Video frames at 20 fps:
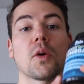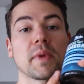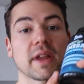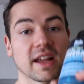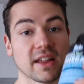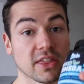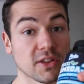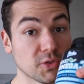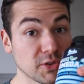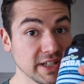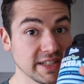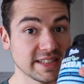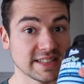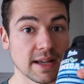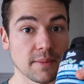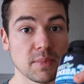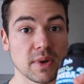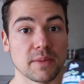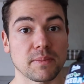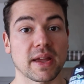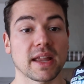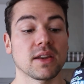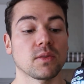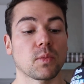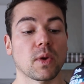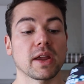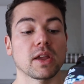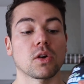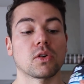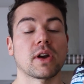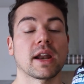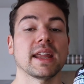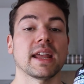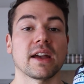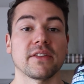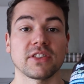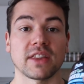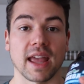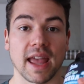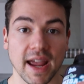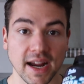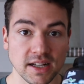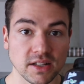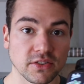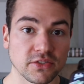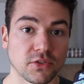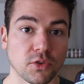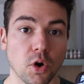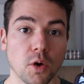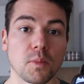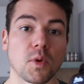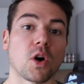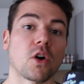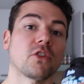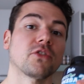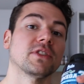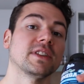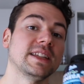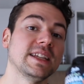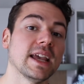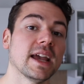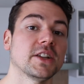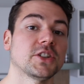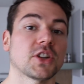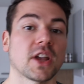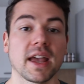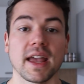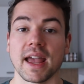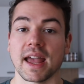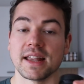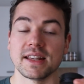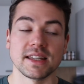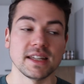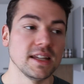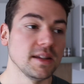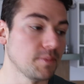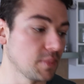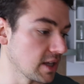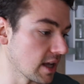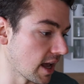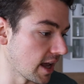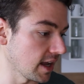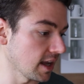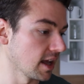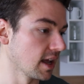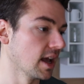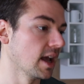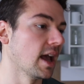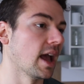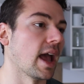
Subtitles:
omega-3 supplement where you already have the active form of DHA and EPA,